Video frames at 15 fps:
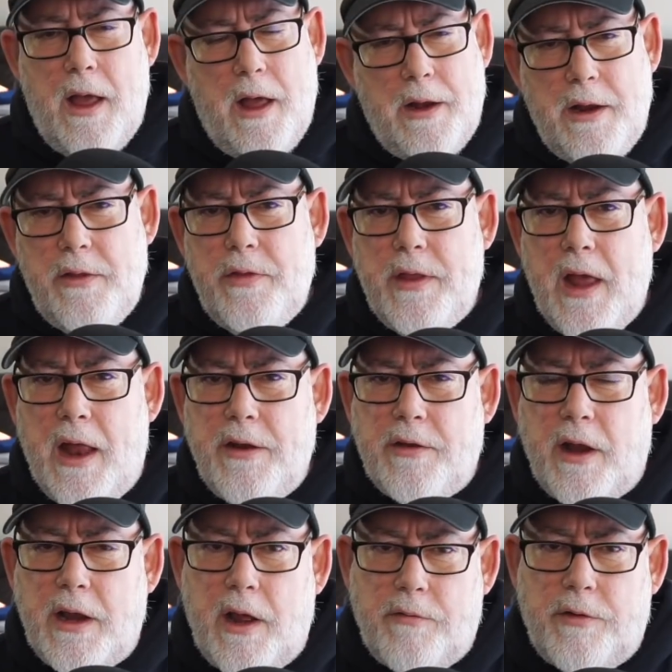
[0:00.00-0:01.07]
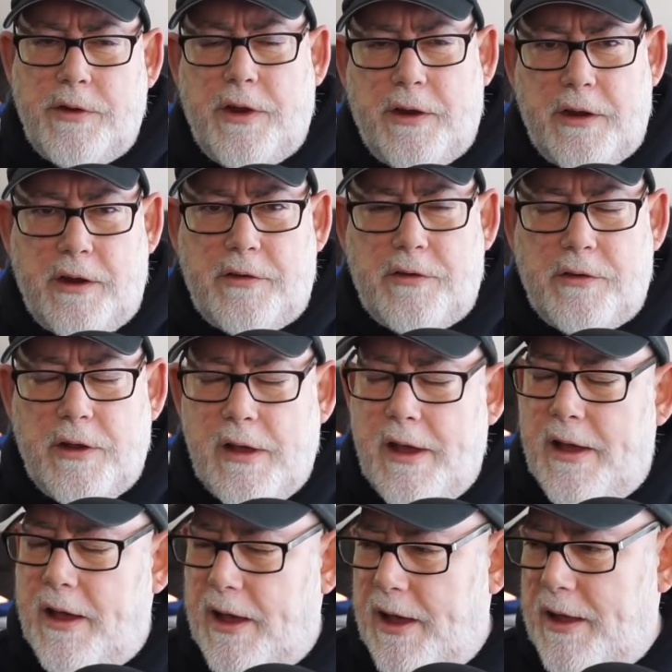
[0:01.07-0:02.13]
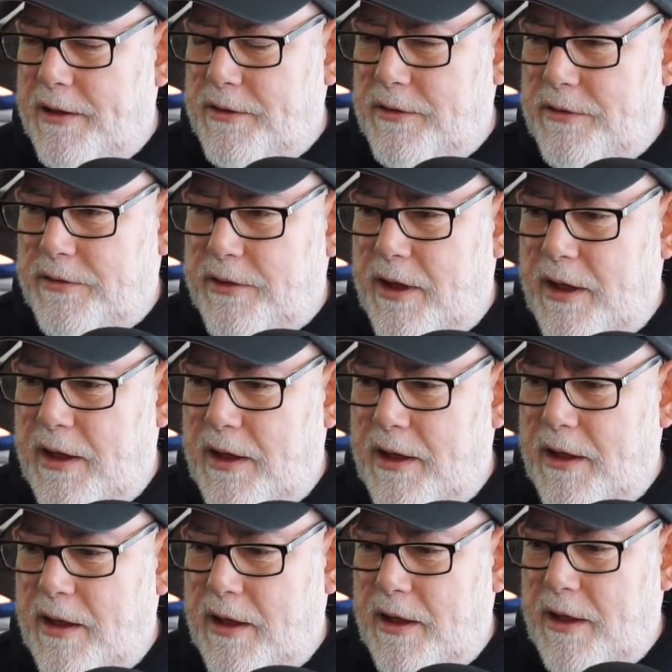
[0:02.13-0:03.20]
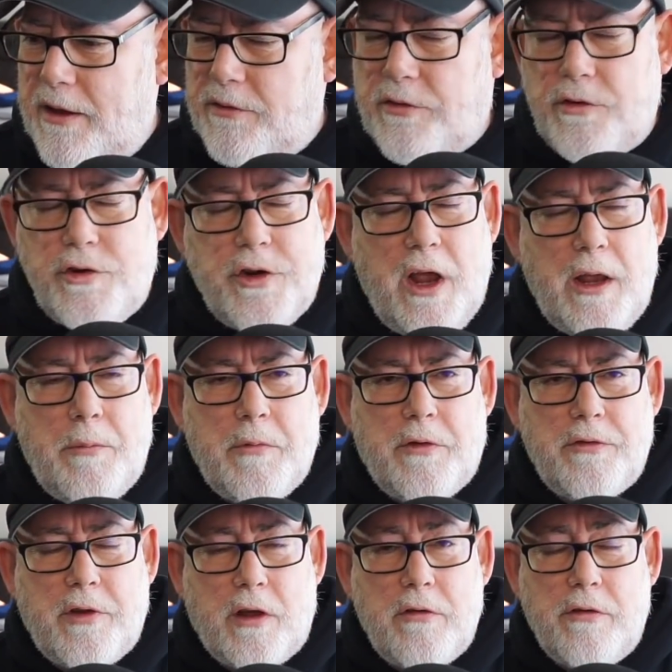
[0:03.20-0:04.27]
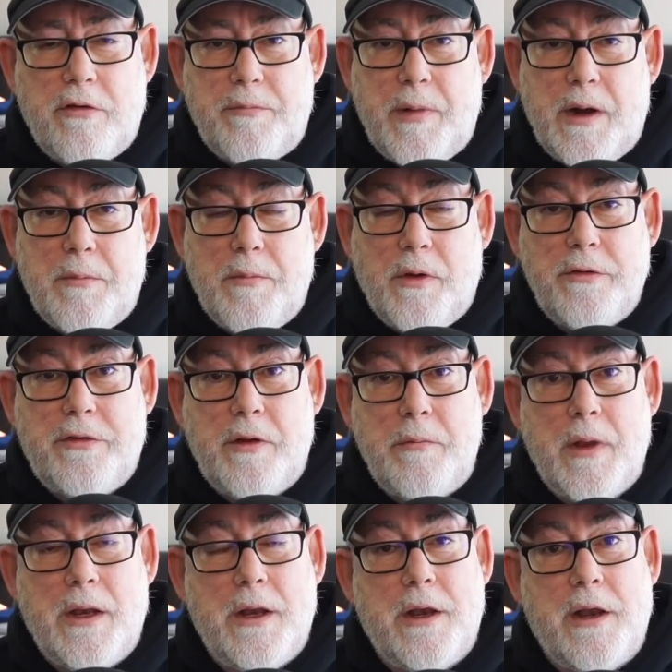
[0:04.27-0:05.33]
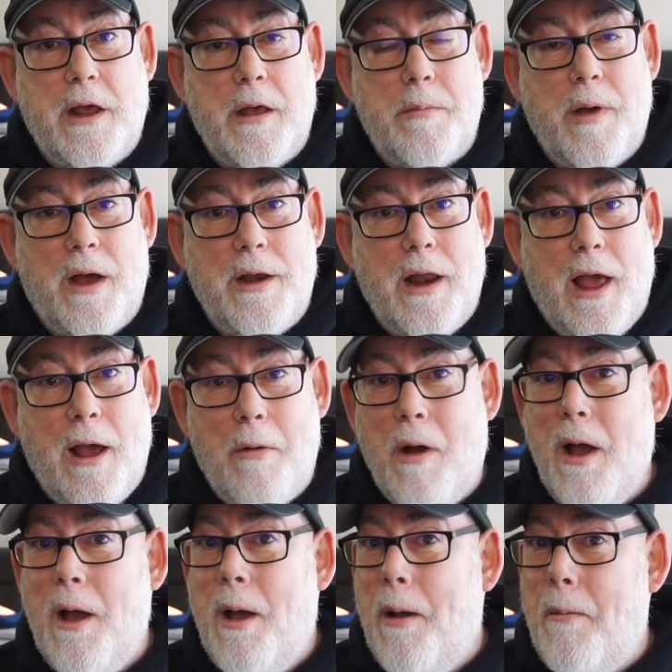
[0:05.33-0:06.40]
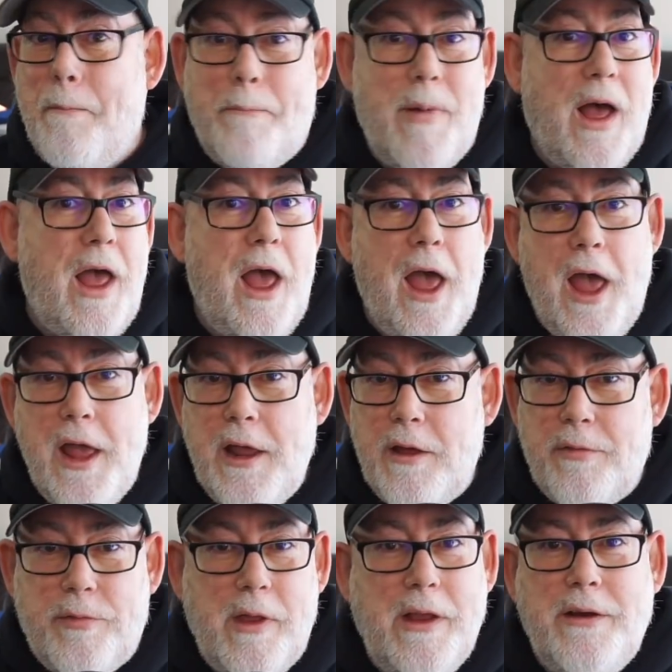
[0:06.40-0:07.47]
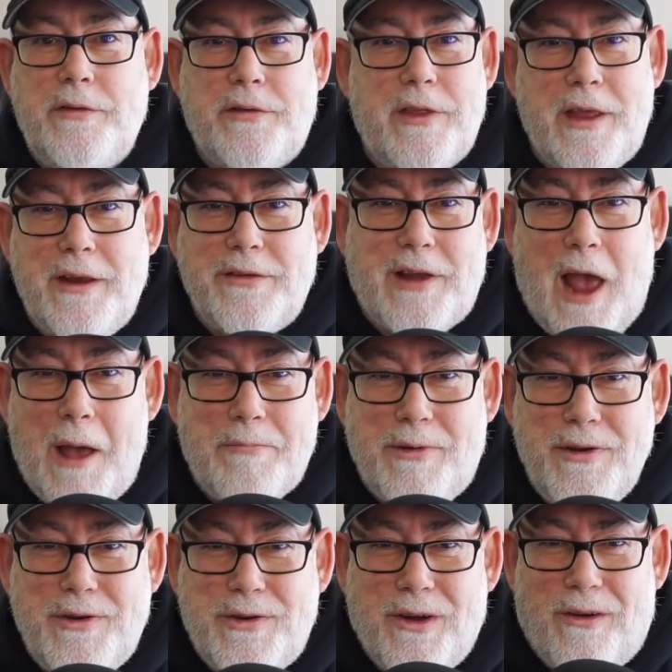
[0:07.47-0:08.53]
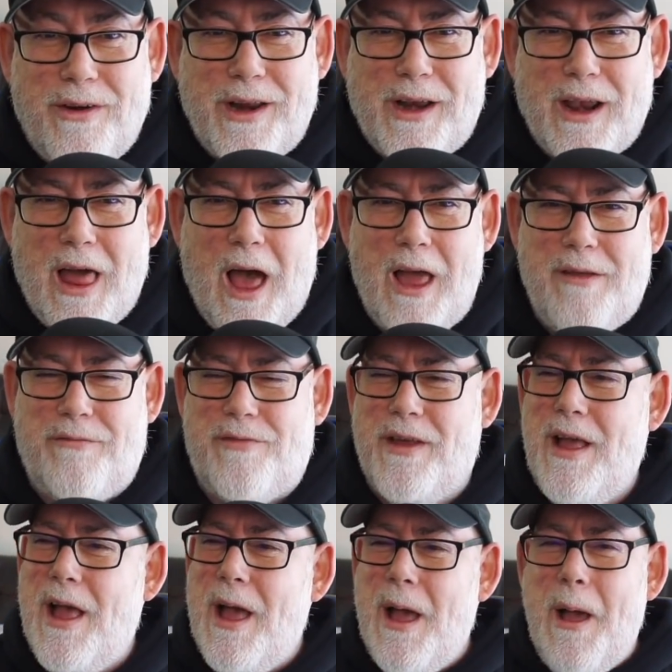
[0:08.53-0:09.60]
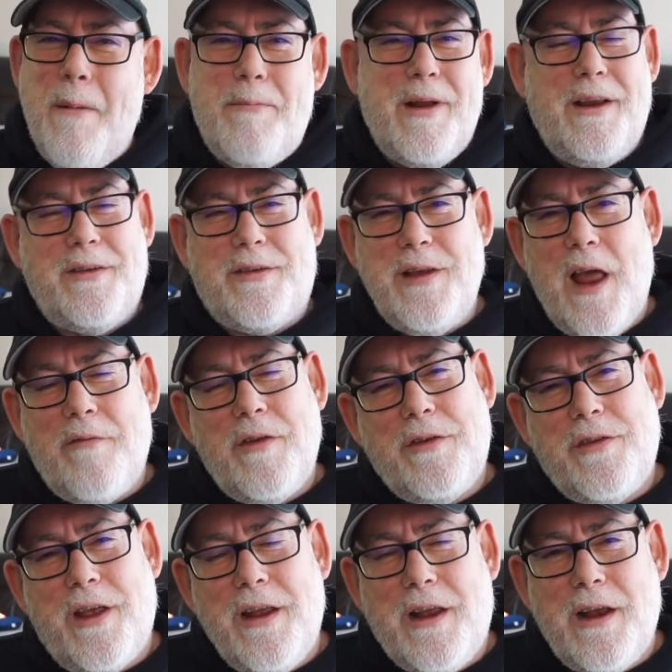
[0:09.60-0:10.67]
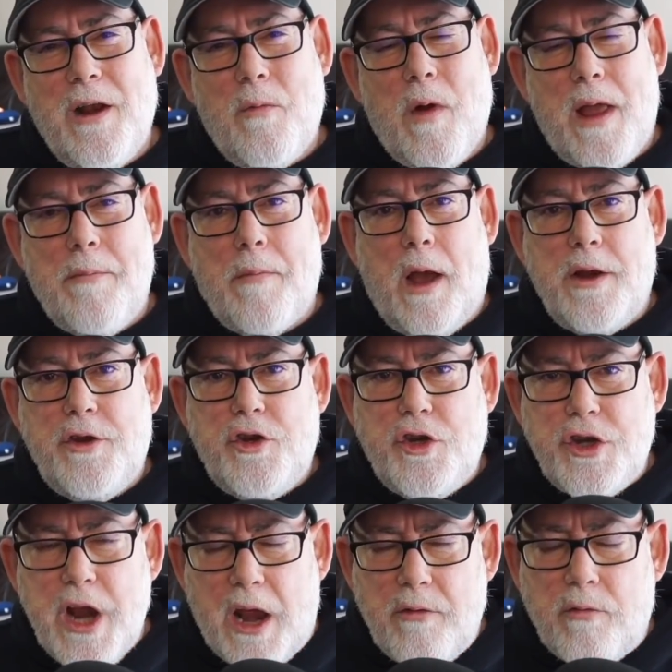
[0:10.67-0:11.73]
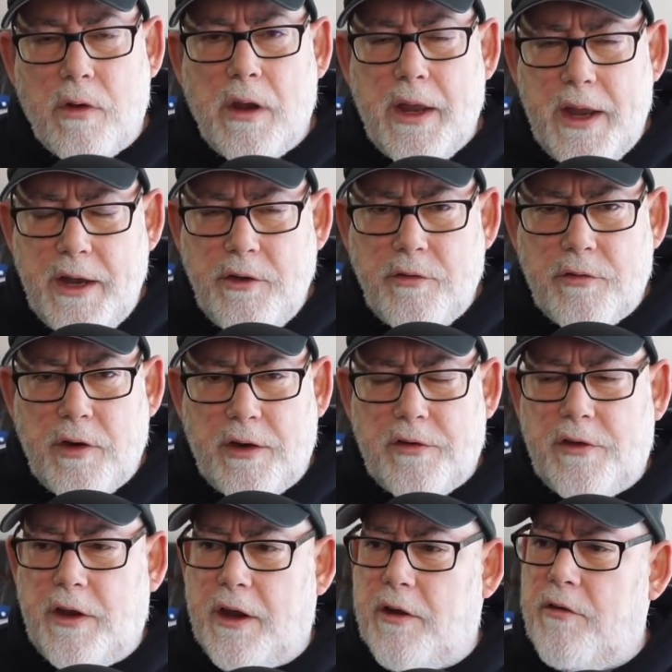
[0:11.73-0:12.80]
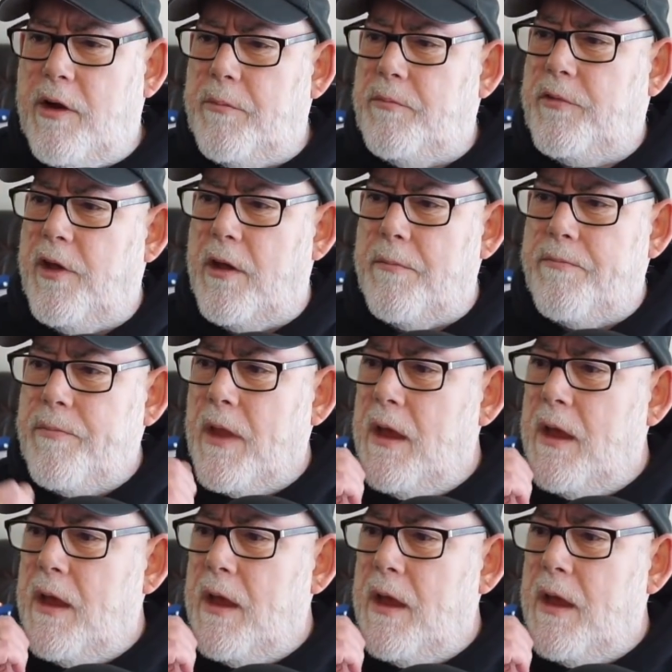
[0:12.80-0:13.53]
And in the end, I never did it. And it's a shame because I could have been a multimillionaire by now. But hey, these things happen during life. But it's never taken away my general interest in crypto.